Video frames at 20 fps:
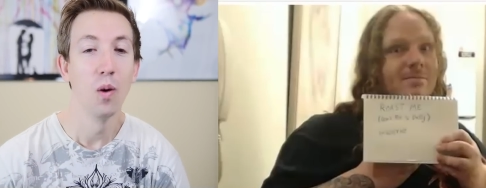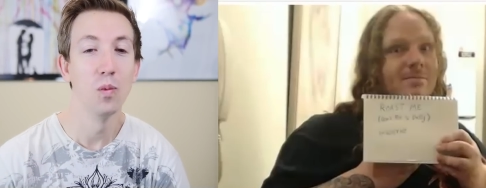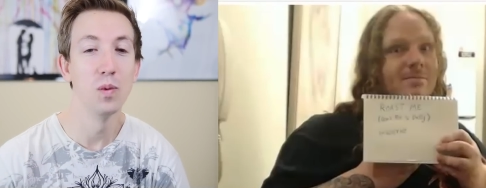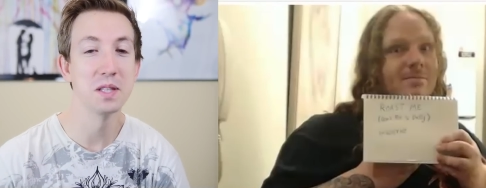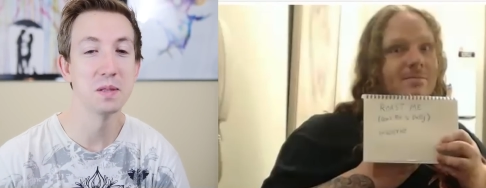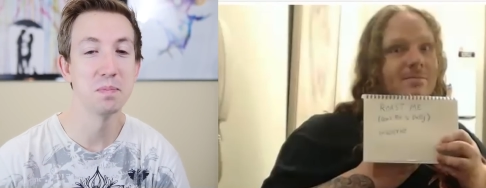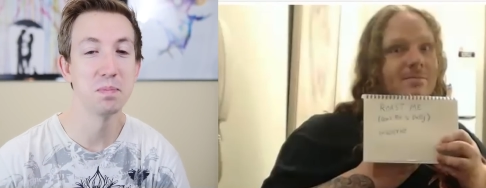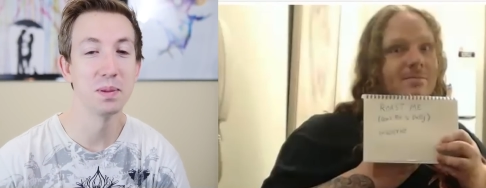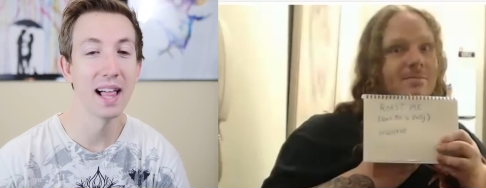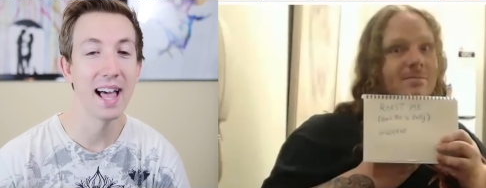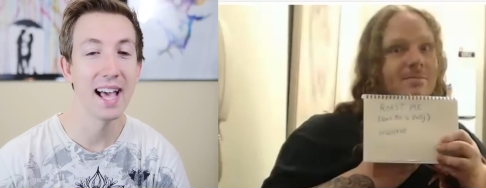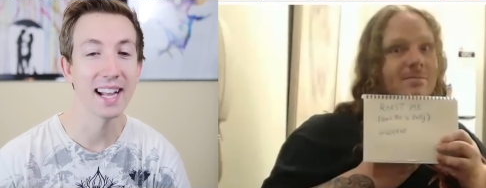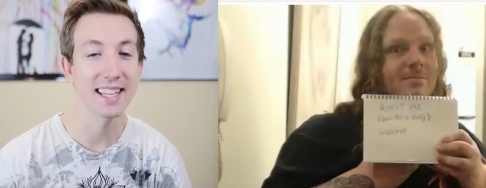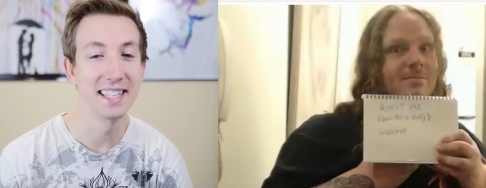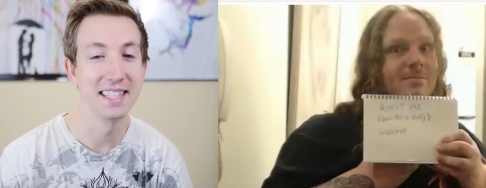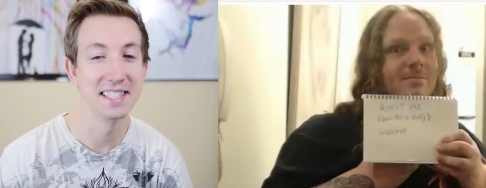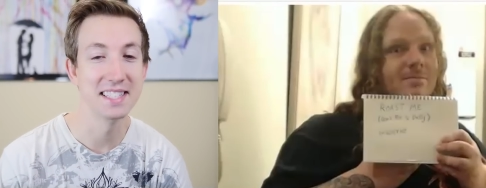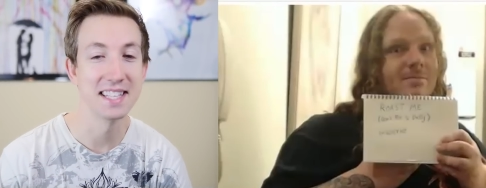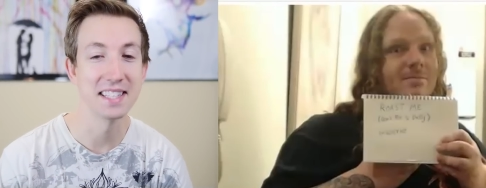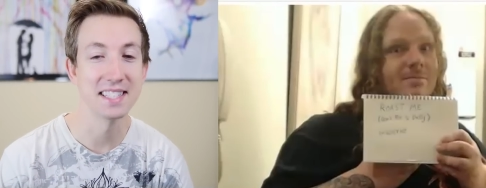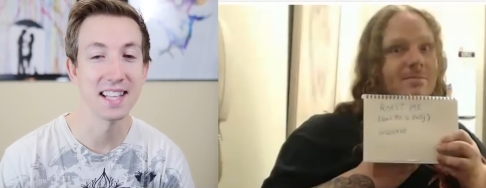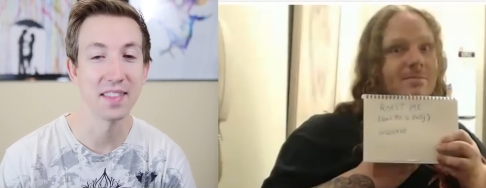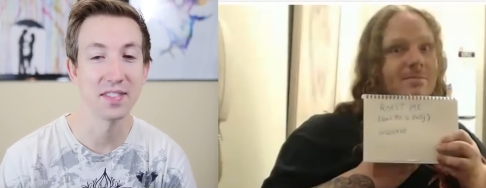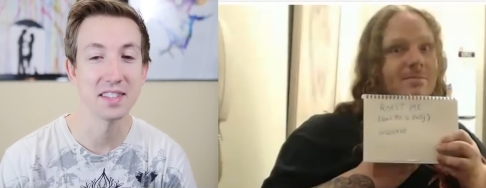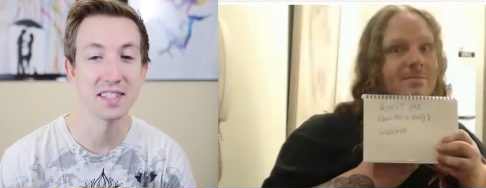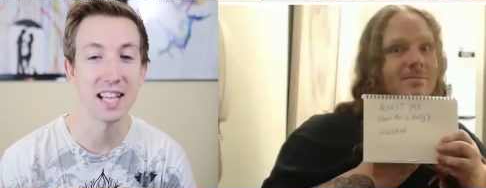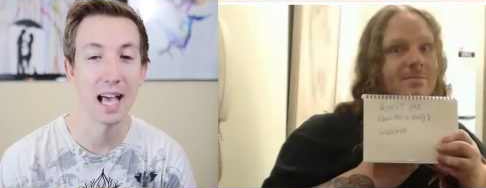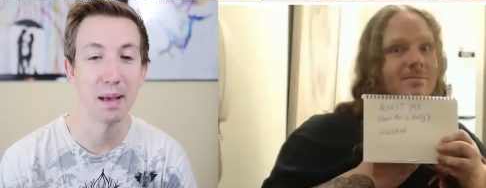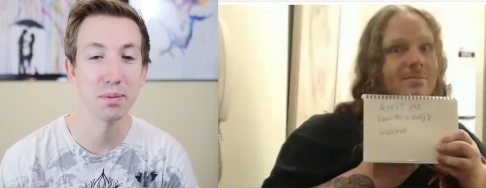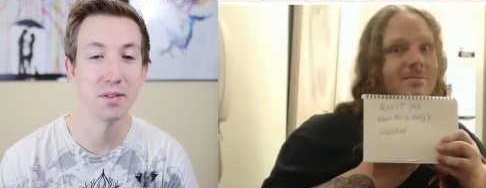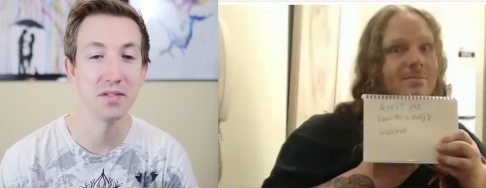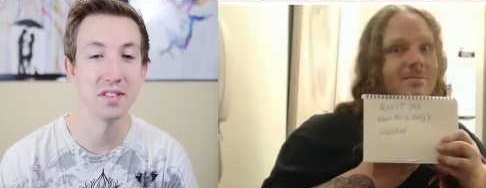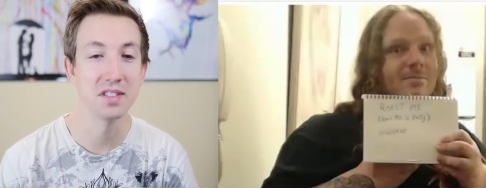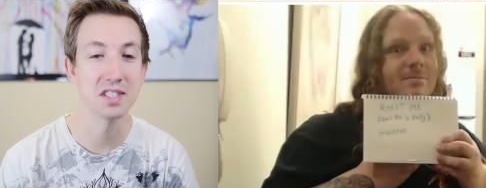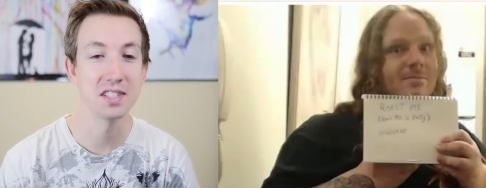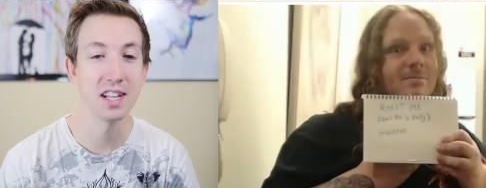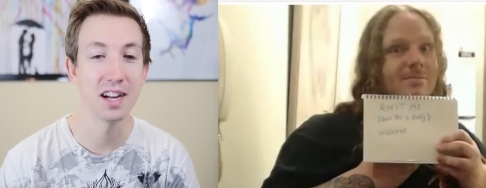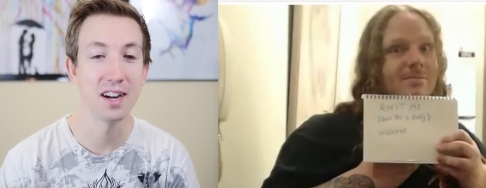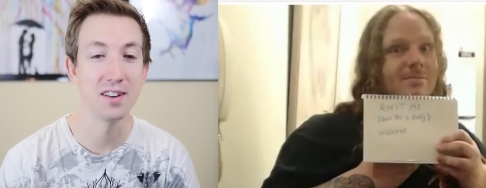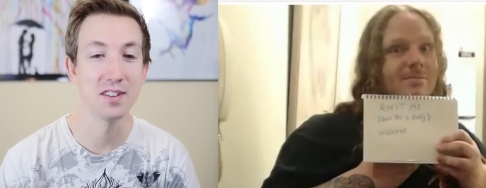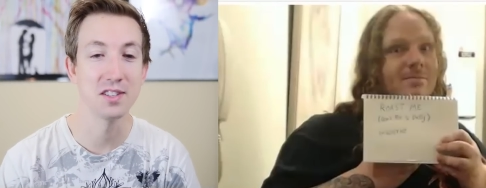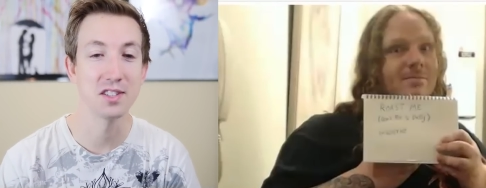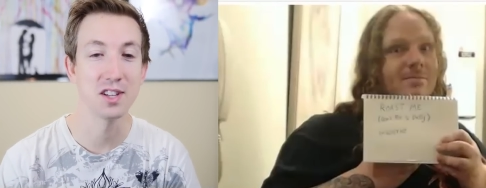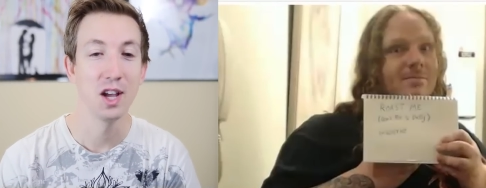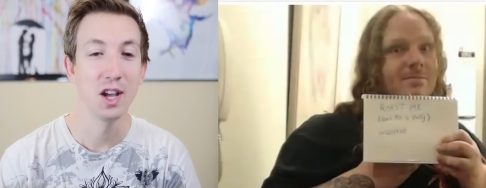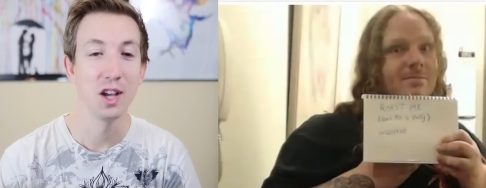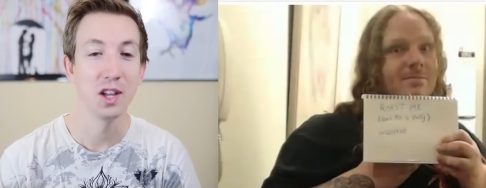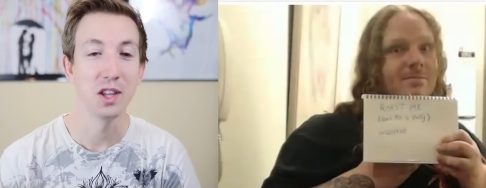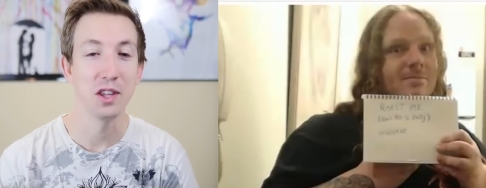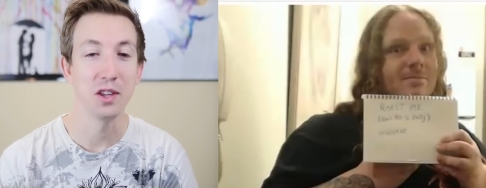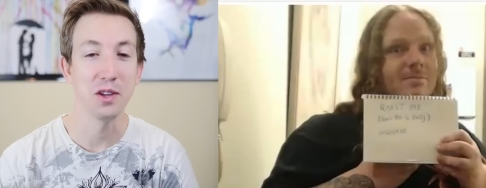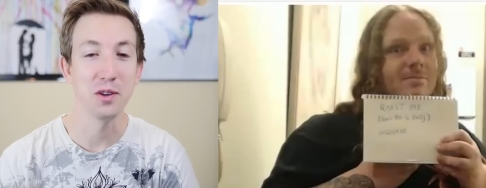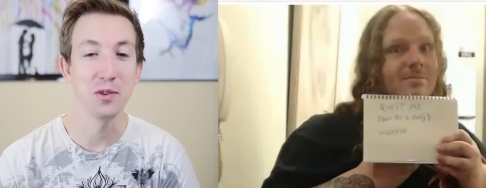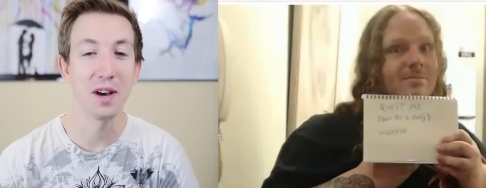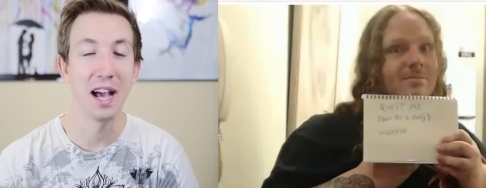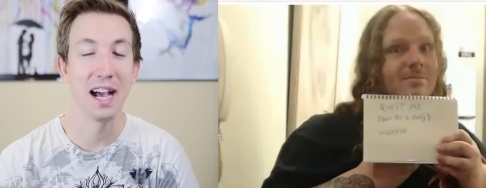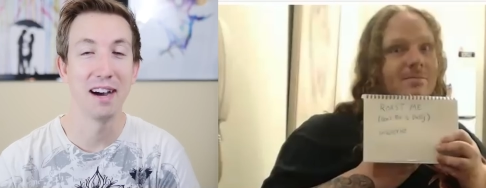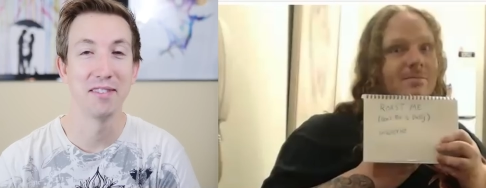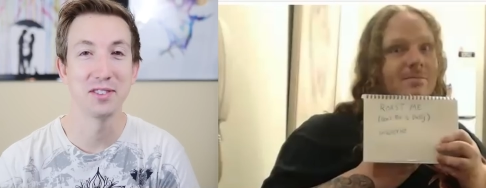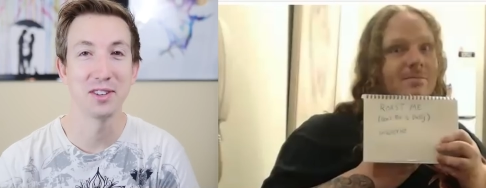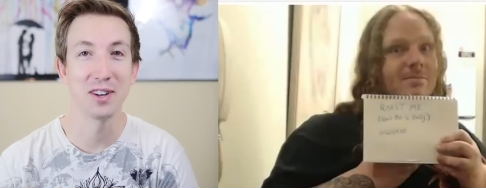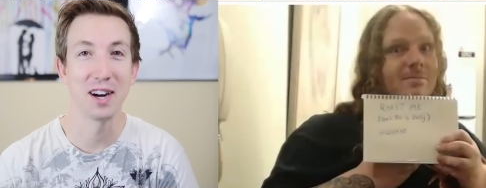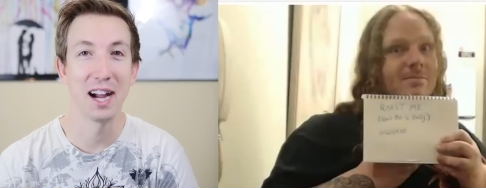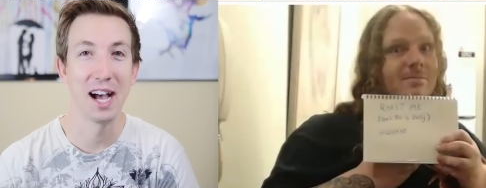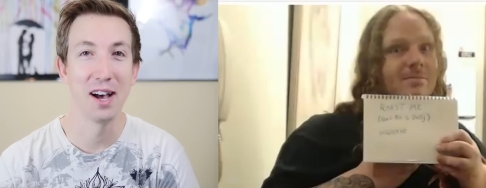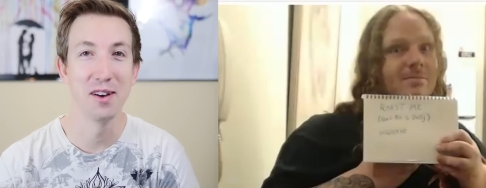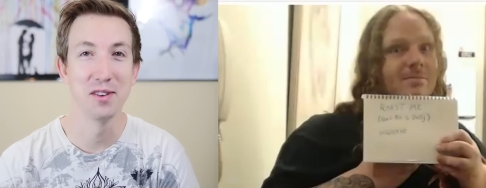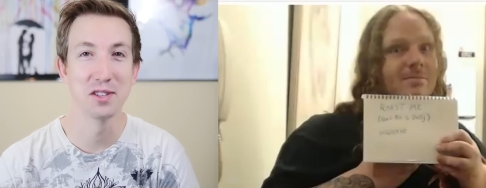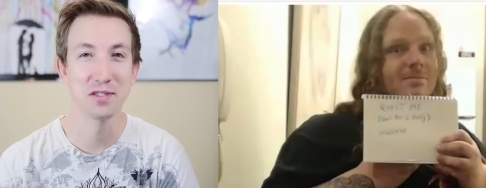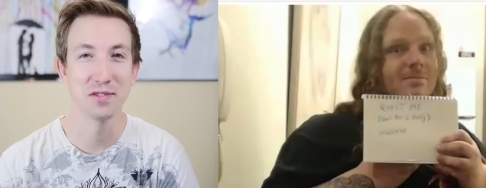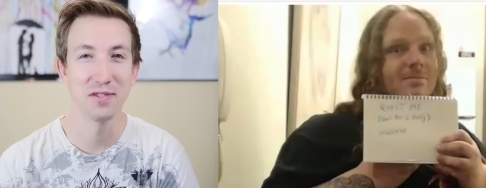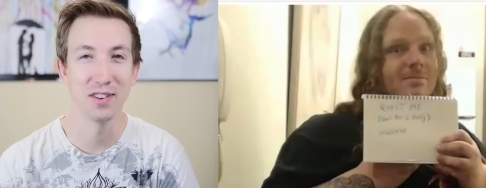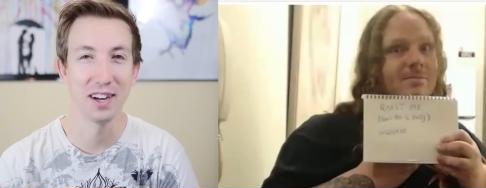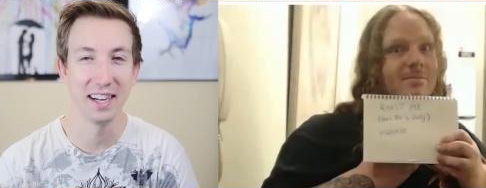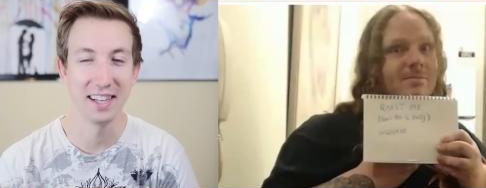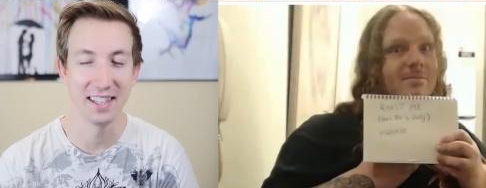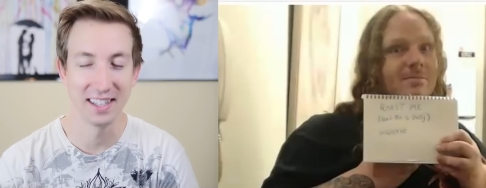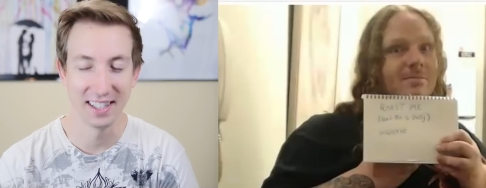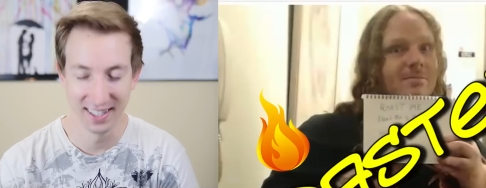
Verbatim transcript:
Speaker 1: What's black and sits at the top of the stairs? You after a house fire.